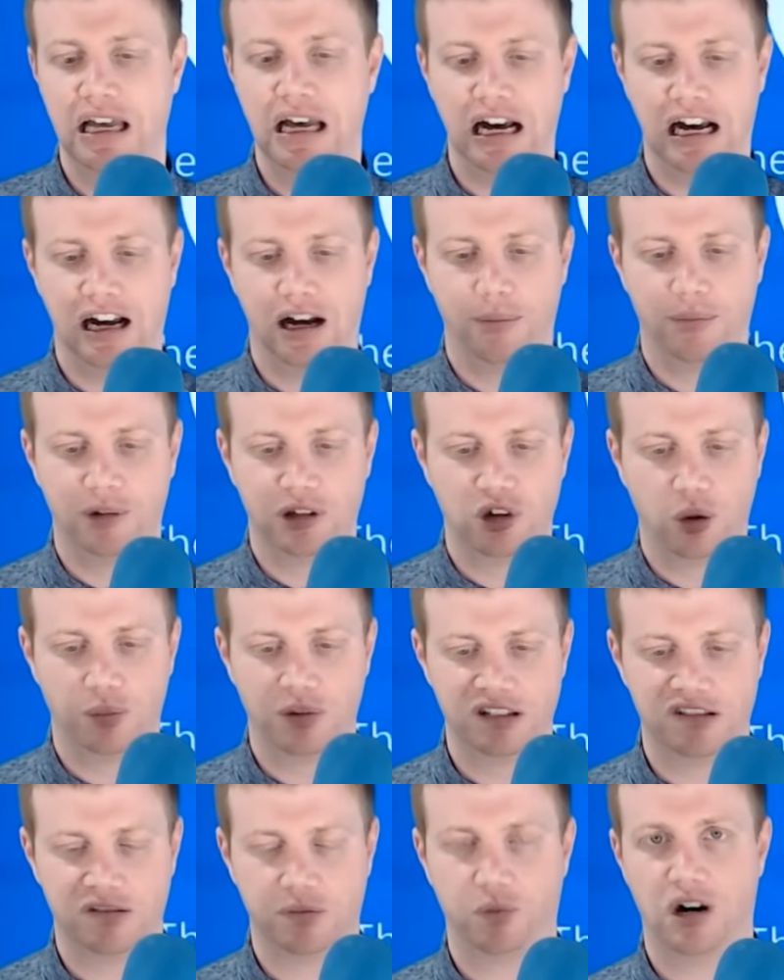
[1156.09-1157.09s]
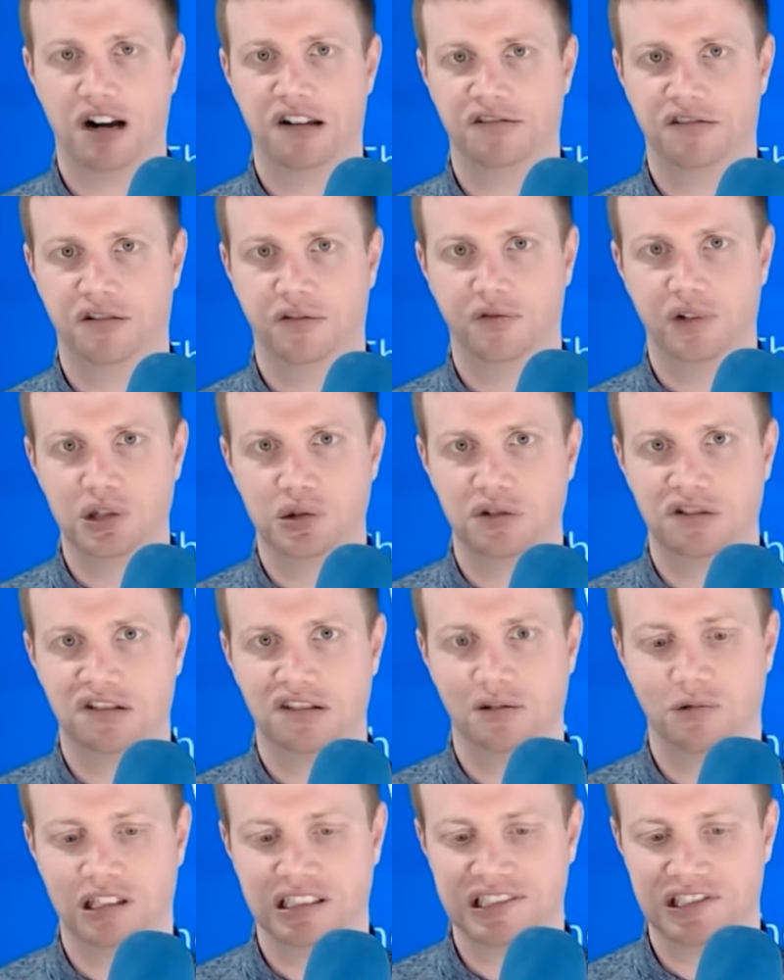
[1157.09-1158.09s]
Um, but don't be surprised if we do
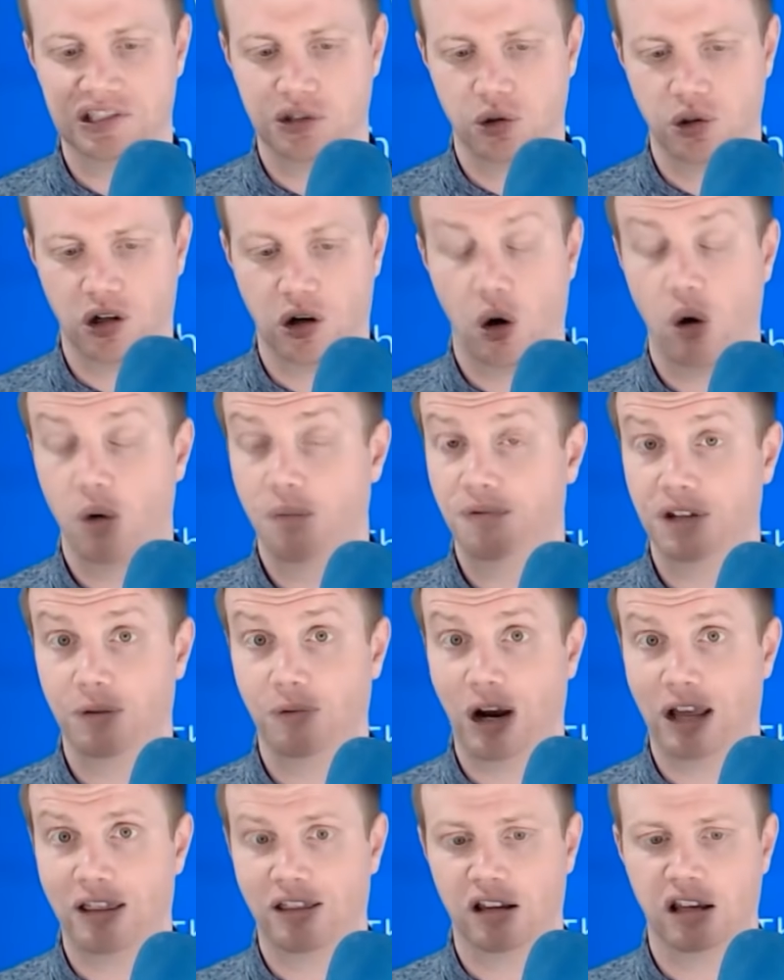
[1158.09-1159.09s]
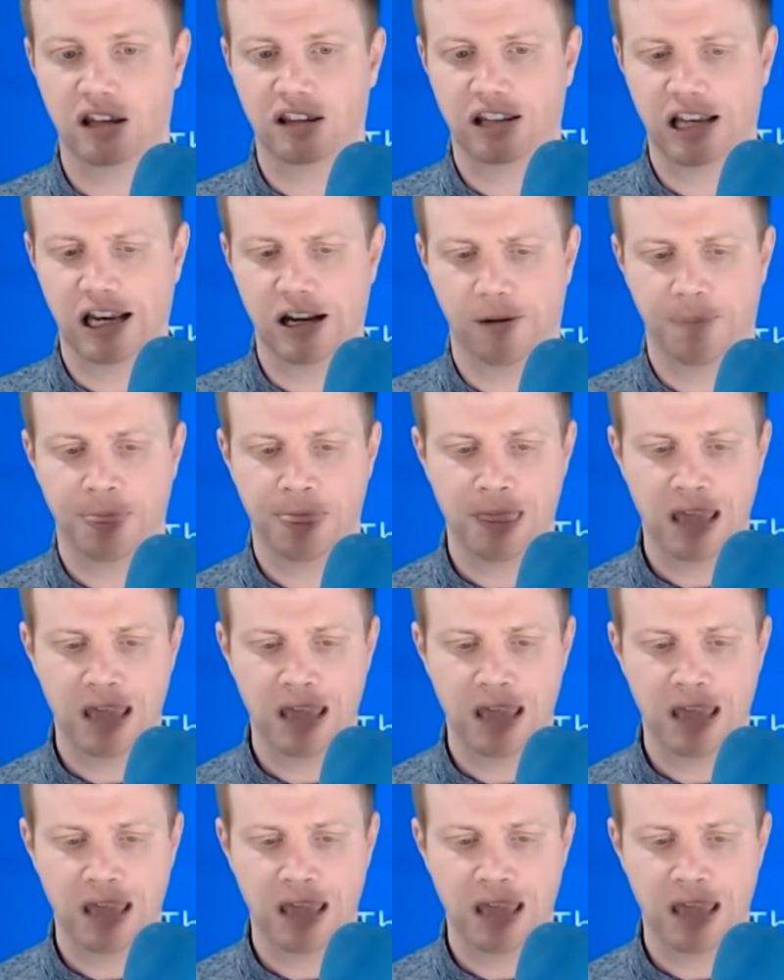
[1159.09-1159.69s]
see one sooner, hopefully rather than later.